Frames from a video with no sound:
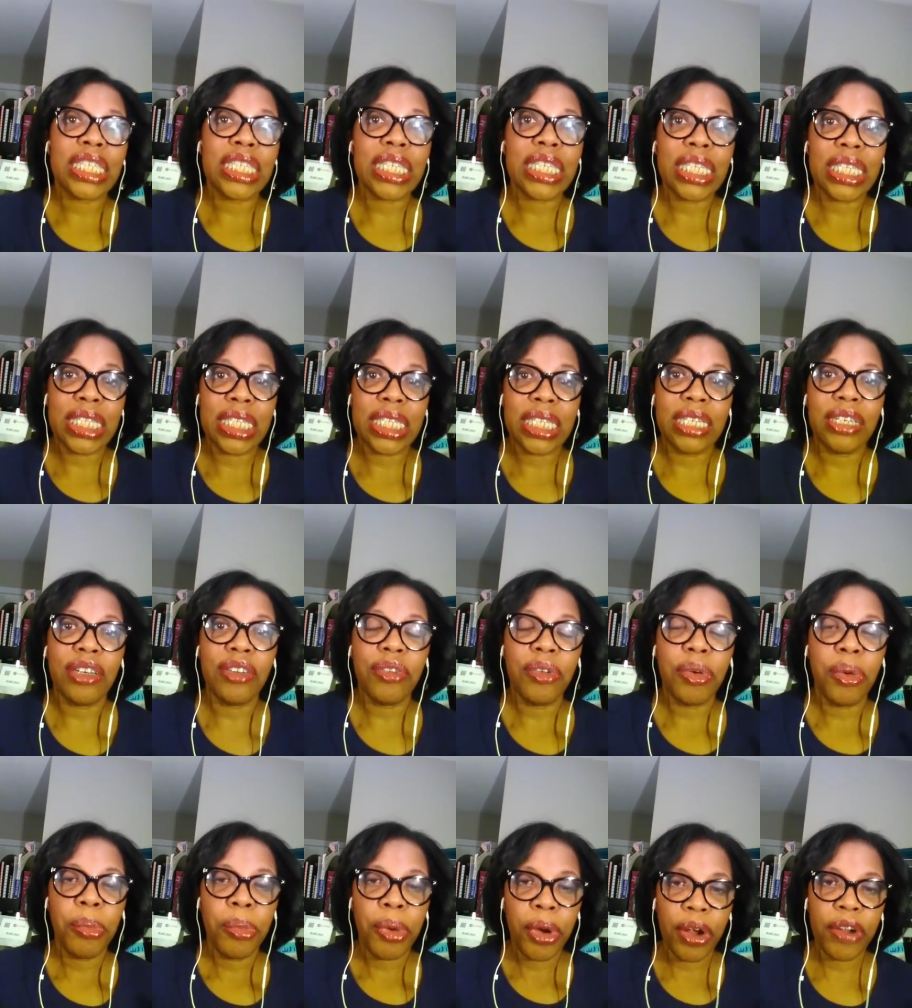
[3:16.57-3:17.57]
itself
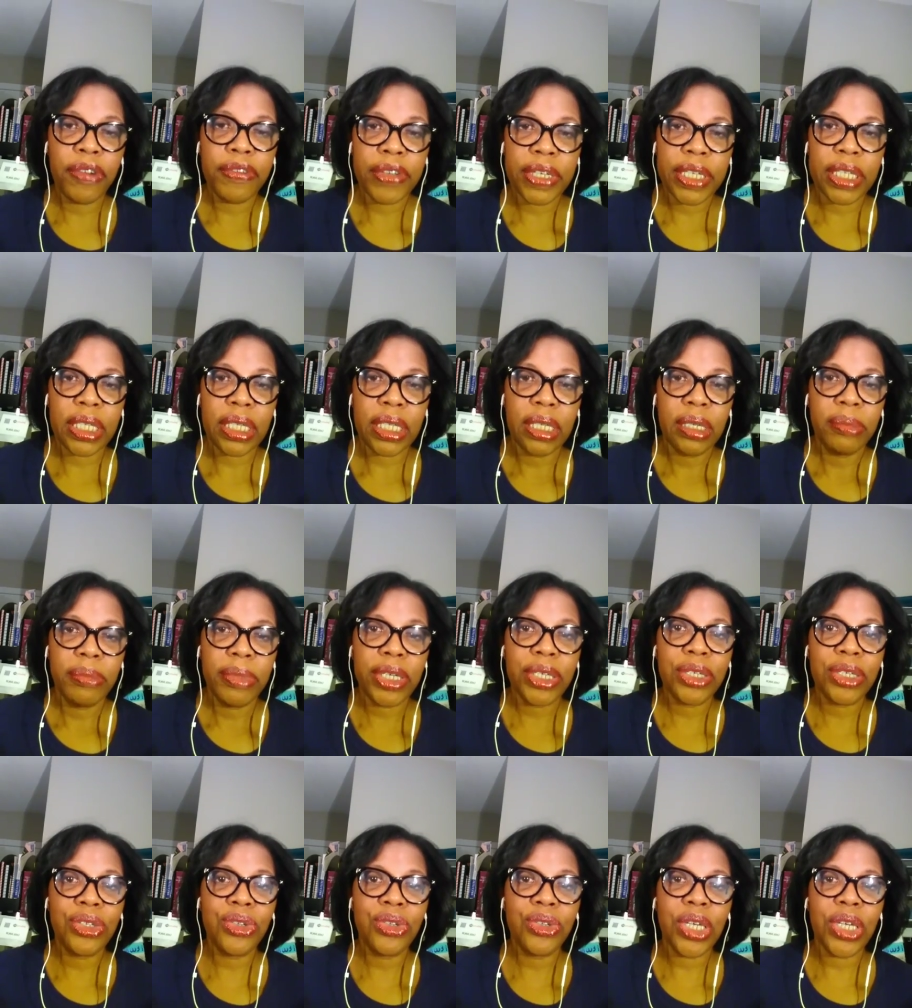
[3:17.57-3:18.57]
perfectly
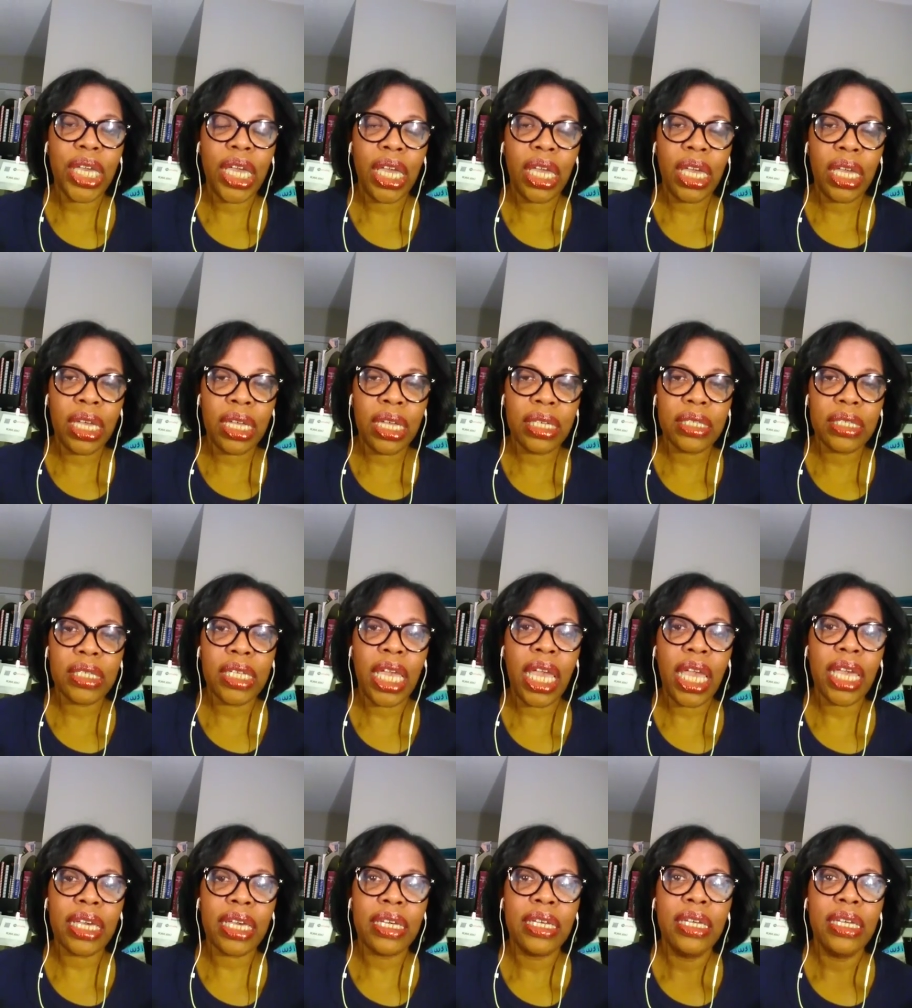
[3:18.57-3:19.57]
because you can't
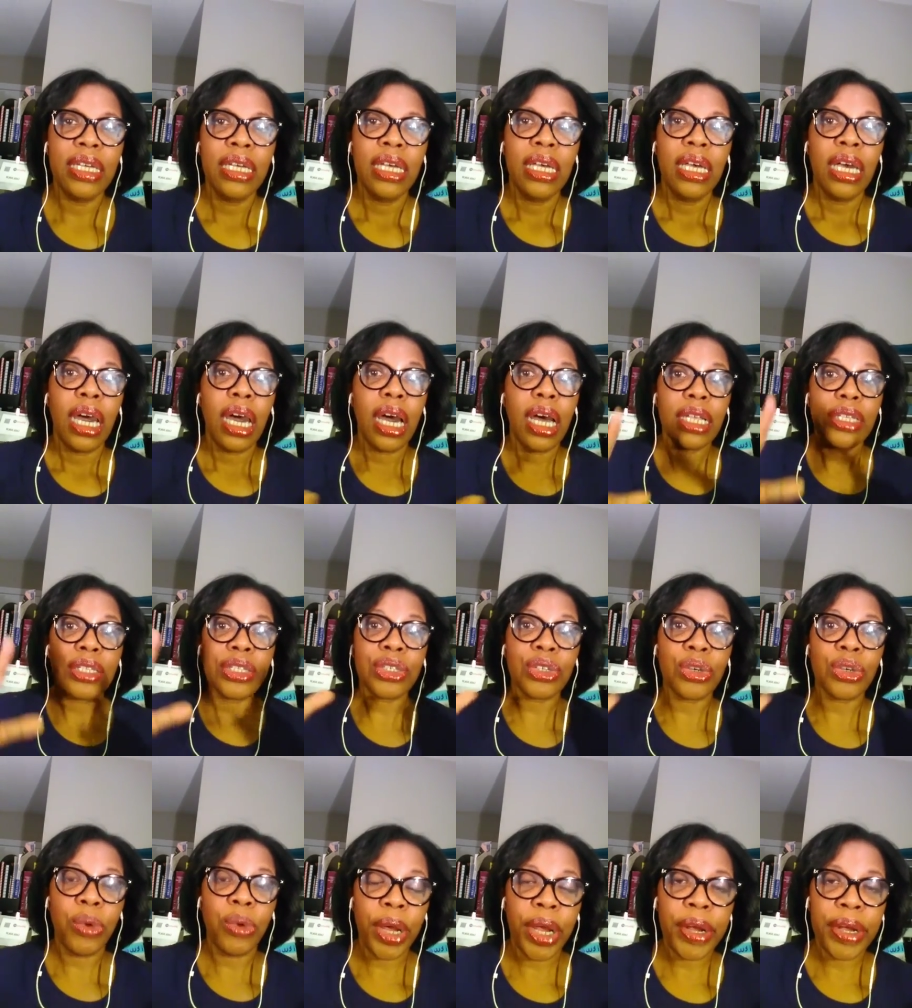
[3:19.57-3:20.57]
take a
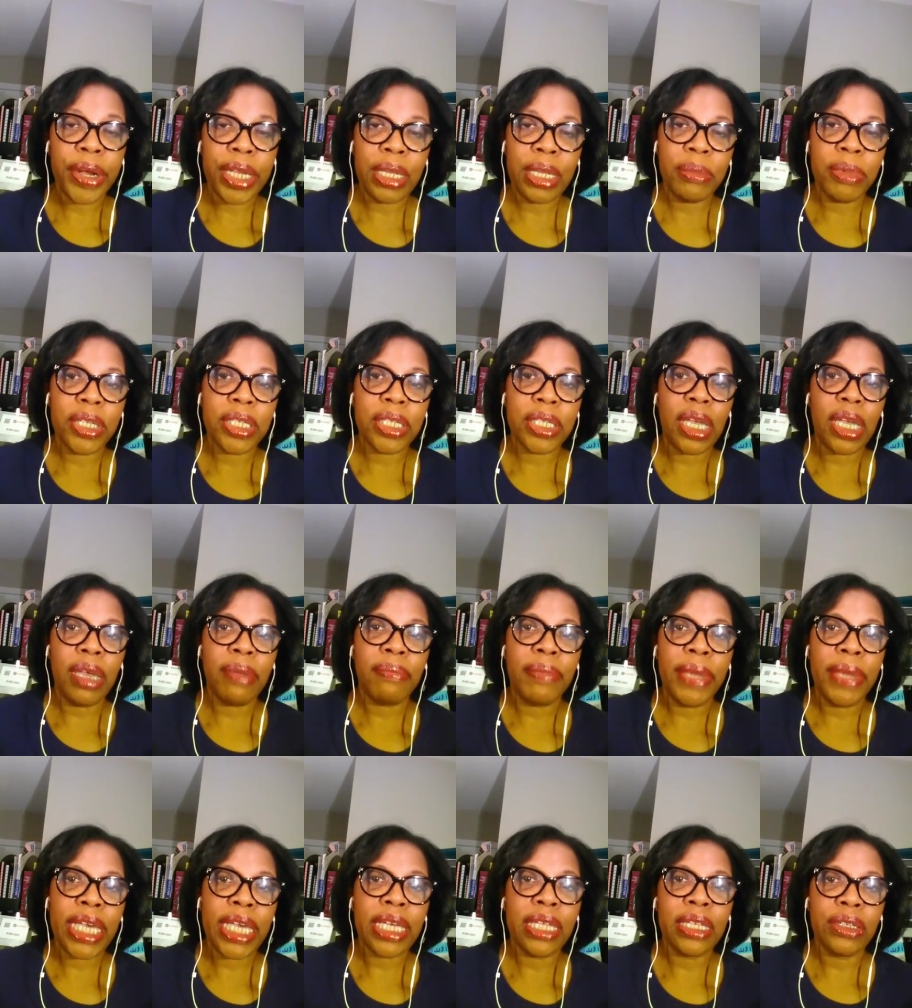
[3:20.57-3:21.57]
square image and
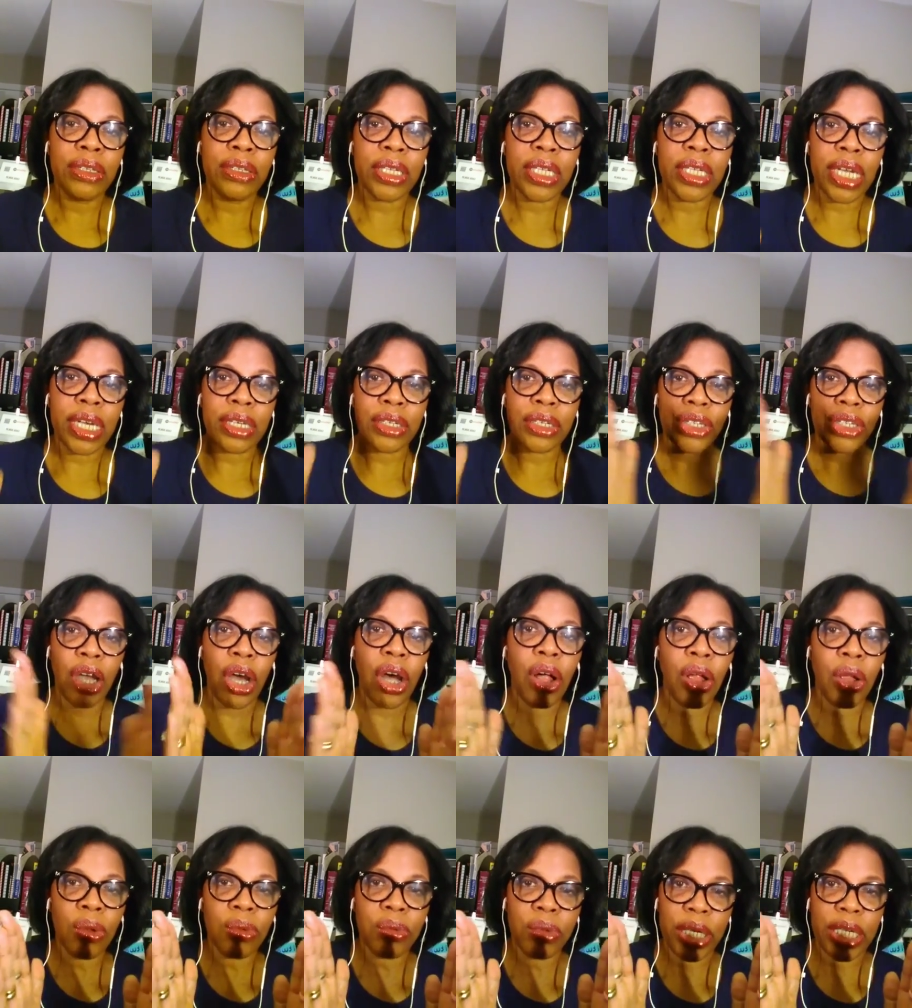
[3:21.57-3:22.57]
make it look like a
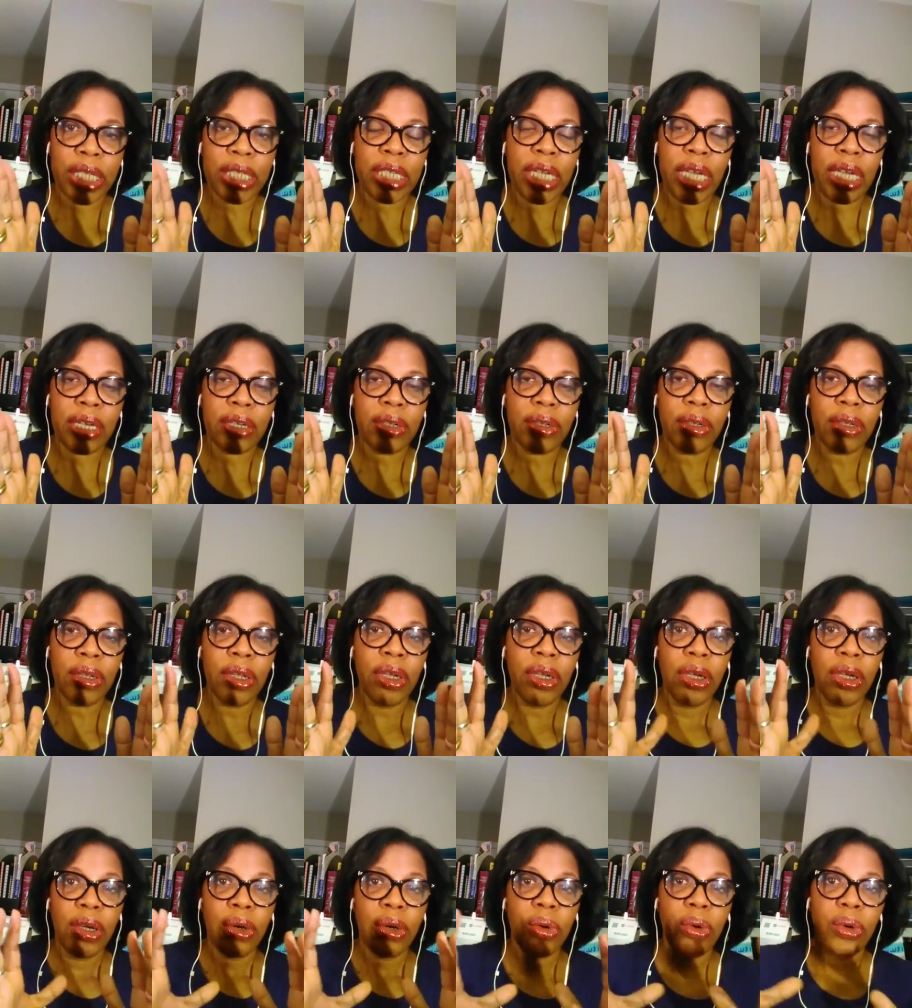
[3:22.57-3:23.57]
tall rectangle
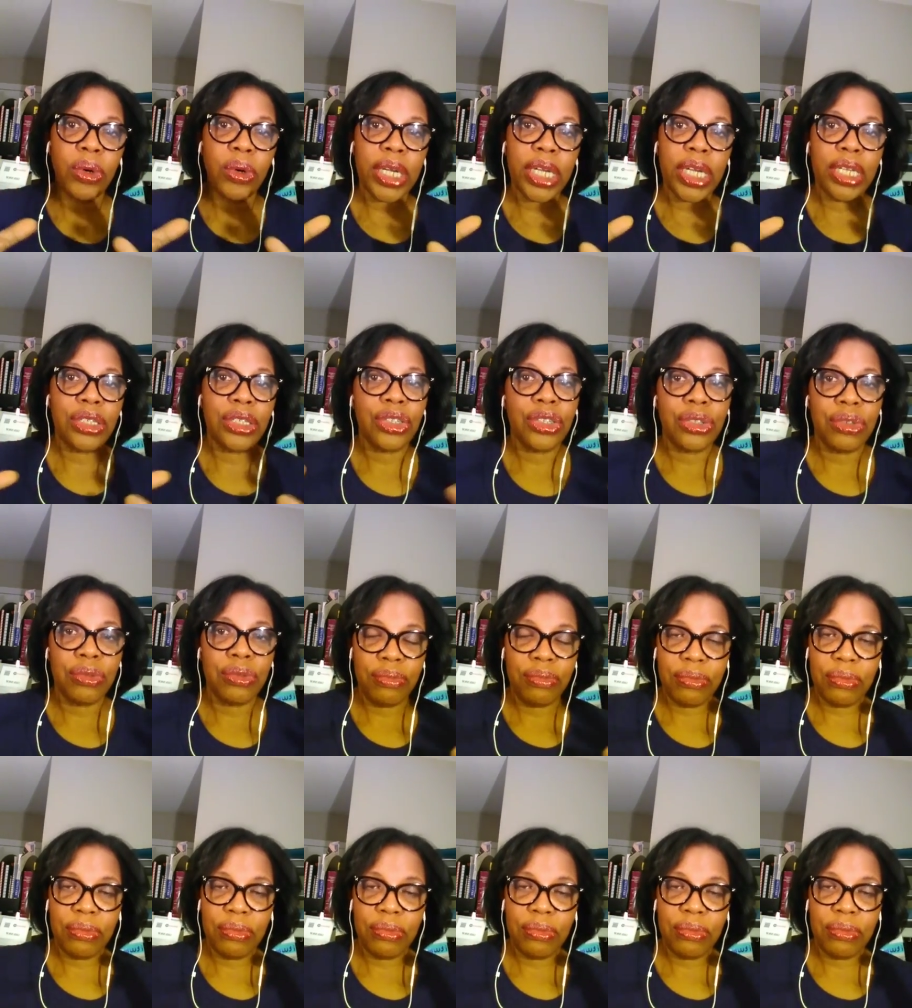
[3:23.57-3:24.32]
or a, sh-